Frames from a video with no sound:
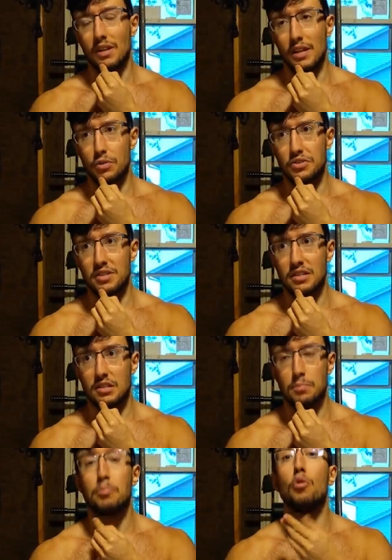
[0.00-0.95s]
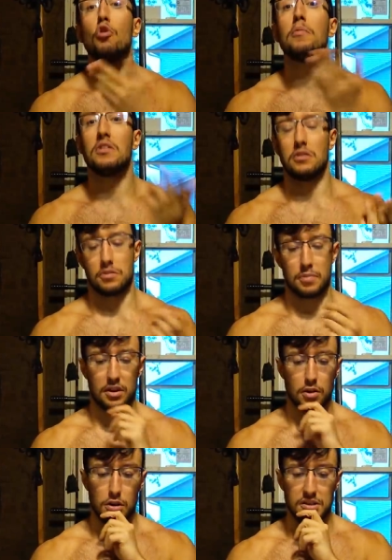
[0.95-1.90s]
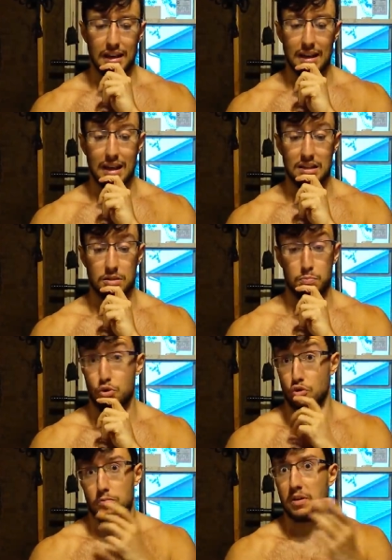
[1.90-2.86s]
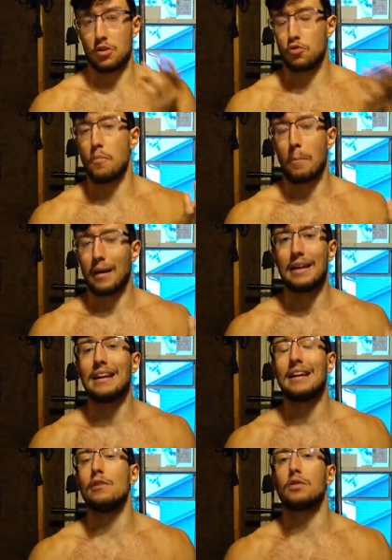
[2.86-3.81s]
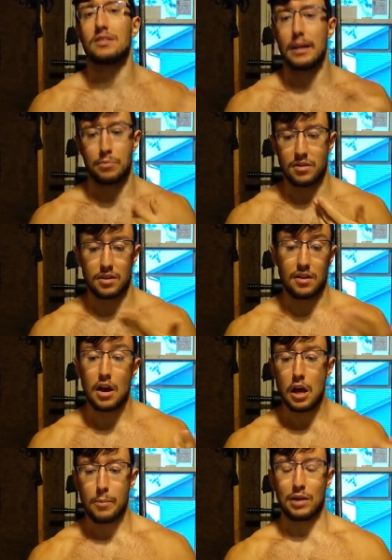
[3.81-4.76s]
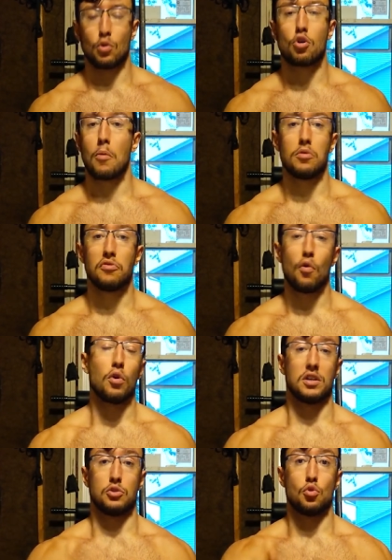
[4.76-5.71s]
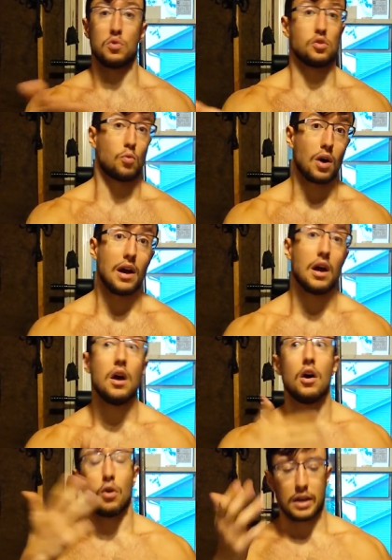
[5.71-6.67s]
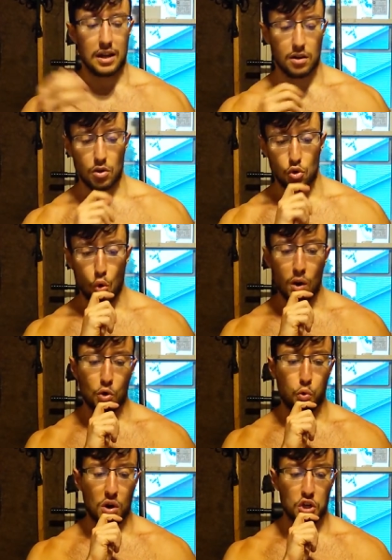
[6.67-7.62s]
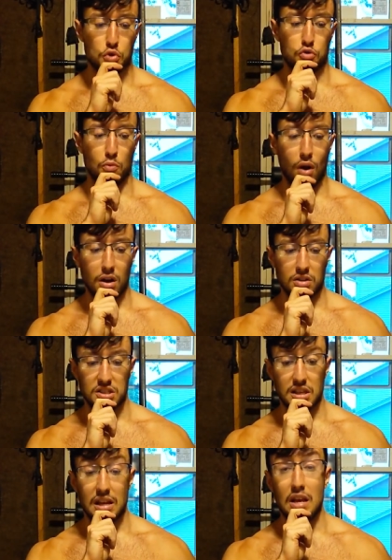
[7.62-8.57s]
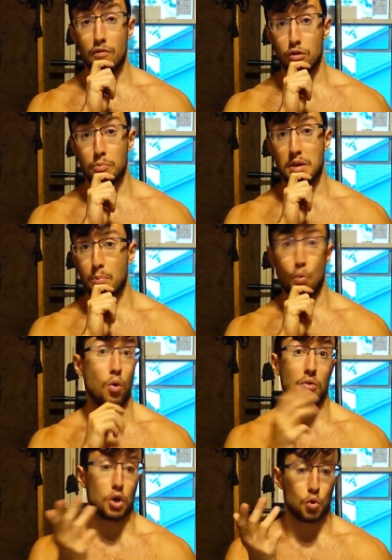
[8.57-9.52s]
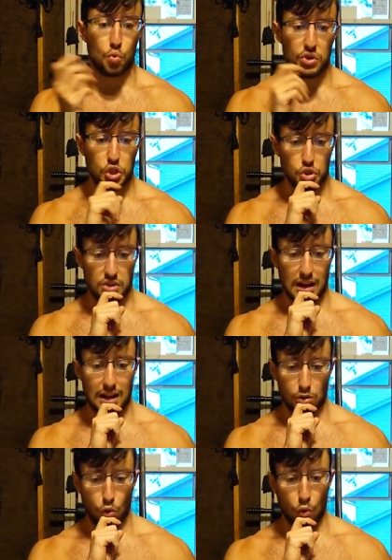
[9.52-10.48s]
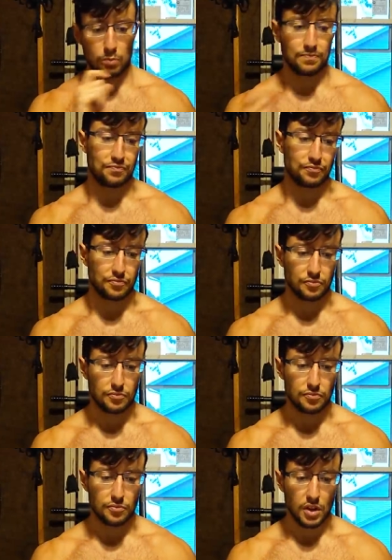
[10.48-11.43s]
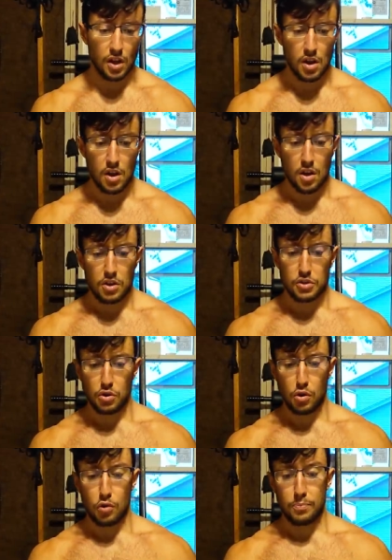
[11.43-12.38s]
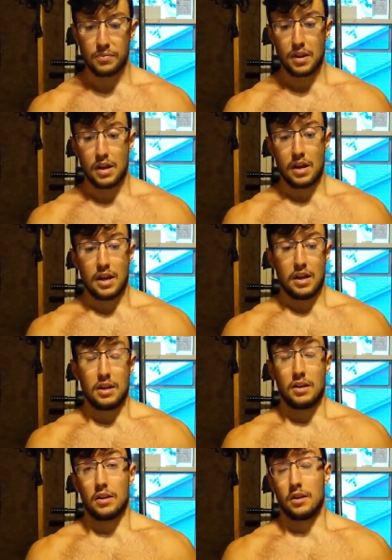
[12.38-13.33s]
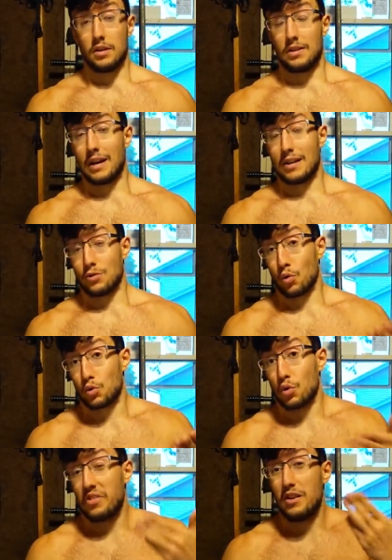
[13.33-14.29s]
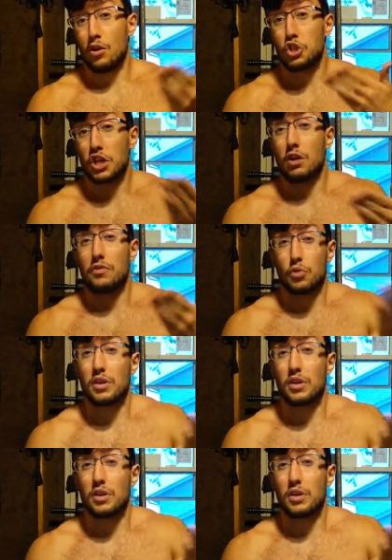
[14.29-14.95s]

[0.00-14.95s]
in a sense, permanent, because it has just been completely accepted by the common folk. It's the reason why, again, no one questions morality, even people who are not religious at all. So, that is also the logic of